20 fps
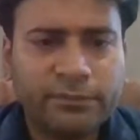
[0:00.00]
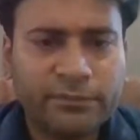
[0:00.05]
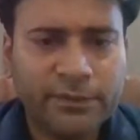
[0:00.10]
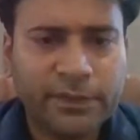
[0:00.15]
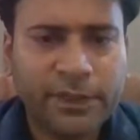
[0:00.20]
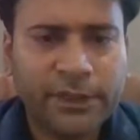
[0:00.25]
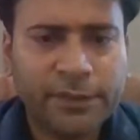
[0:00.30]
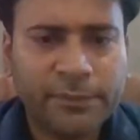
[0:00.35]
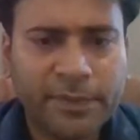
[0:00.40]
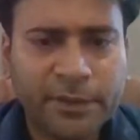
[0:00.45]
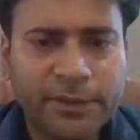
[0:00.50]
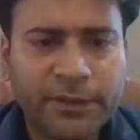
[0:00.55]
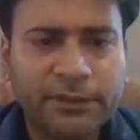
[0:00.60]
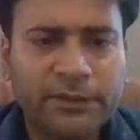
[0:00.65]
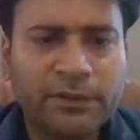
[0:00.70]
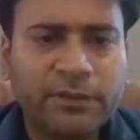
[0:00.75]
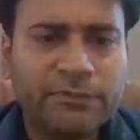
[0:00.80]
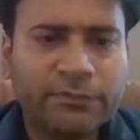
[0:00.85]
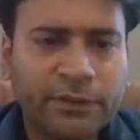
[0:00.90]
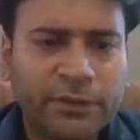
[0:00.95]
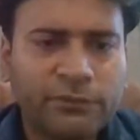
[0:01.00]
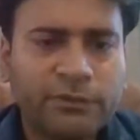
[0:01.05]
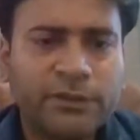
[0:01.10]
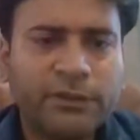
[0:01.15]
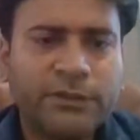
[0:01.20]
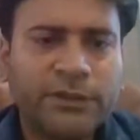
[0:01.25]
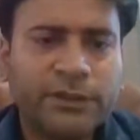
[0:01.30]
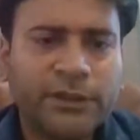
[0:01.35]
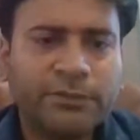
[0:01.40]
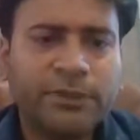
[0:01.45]
the expectation of
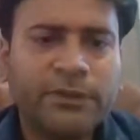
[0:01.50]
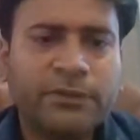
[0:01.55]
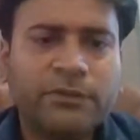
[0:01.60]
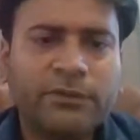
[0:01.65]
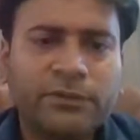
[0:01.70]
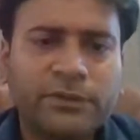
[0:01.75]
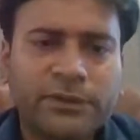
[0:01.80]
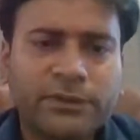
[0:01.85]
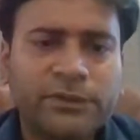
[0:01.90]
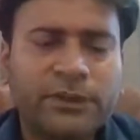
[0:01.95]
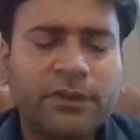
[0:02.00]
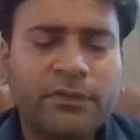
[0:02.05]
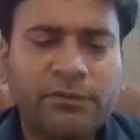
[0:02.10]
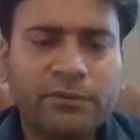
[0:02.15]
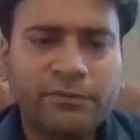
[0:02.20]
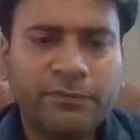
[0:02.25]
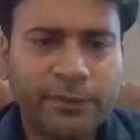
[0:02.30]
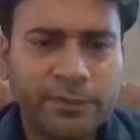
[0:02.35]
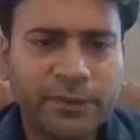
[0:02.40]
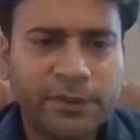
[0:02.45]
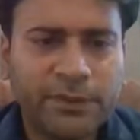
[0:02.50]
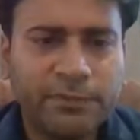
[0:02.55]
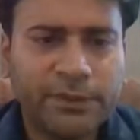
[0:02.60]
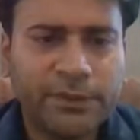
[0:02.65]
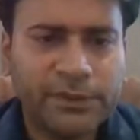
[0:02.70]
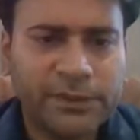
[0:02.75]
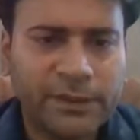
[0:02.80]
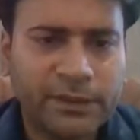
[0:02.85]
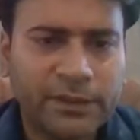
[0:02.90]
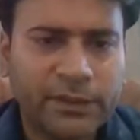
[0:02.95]
Q1 GDP growth is around
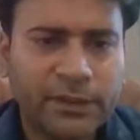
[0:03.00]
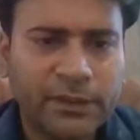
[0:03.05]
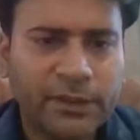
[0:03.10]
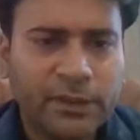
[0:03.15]
15%